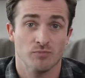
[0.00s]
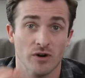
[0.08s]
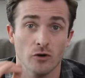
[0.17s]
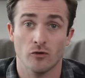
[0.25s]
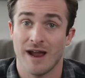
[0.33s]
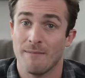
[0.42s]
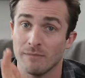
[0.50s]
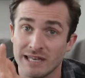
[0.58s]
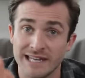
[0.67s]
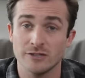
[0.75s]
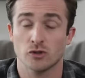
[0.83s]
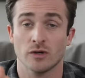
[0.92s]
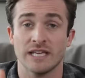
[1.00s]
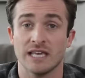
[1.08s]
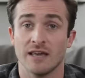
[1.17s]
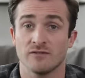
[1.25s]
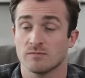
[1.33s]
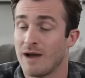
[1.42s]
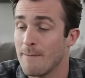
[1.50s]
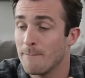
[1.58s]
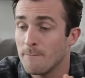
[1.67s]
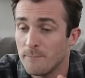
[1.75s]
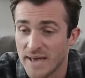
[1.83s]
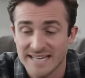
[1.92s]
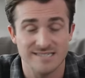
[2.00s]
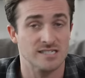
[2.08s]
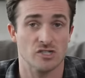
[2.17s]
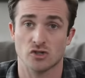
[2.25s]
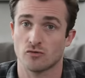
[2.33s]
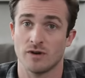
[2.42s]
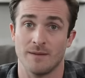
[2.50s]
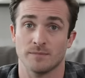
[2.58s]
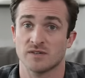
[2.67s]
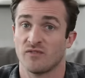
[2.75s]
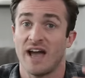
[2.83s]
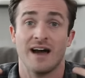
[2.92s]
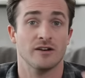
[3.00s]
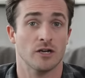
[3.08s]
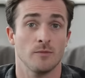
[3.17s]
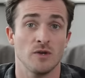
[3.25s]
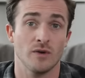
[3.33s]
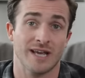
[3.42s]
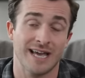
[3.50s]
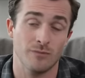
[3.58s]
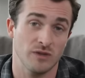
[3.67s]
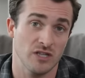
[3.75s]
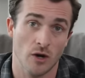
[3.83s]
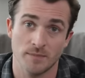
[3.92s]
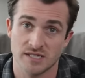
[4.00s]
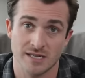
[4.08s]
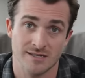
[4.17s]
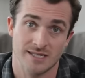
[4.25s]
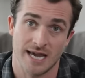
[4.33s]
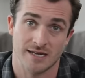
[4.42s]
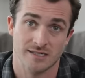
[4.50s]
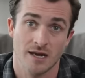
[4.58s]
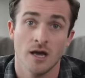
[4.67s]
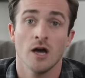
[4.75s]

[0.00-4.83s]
program literally gives my best scripts for how to communicate with the opposite sex.